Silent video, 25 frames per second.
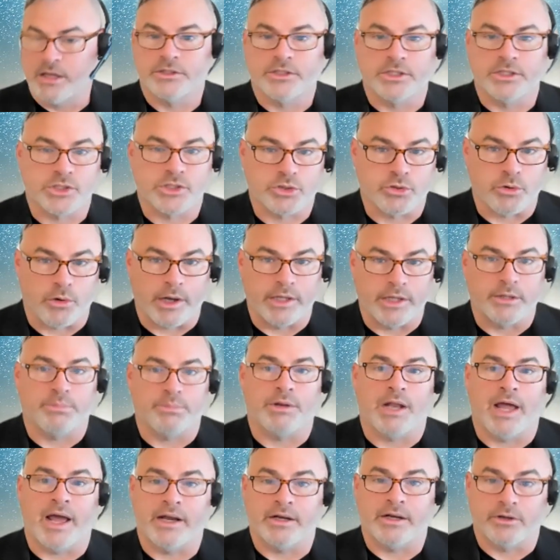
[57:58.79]
destroying the
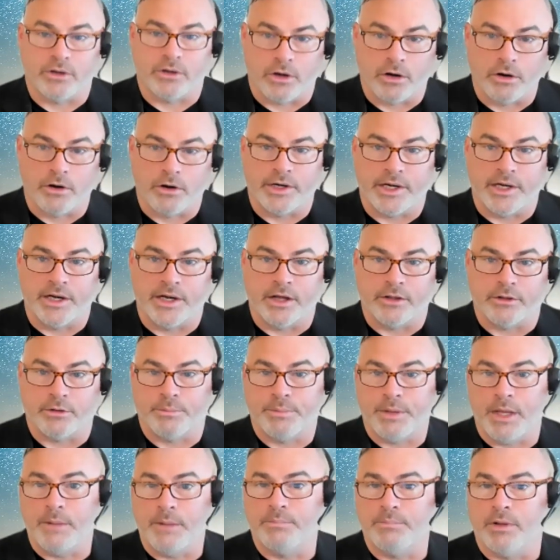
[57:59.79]
planet or hurting other
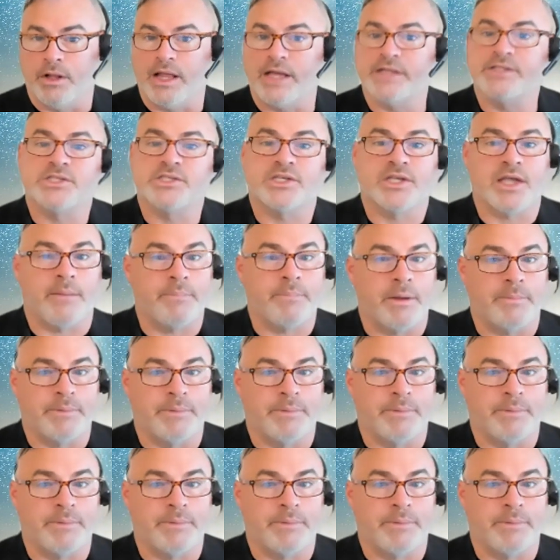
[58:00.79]
people, I step